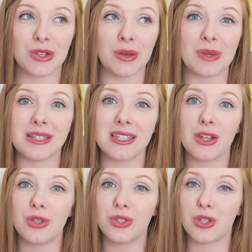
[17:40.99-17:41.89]
It was
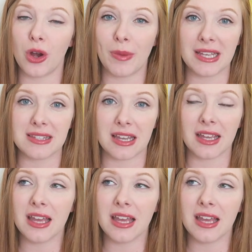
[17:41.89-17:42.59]
so amazing.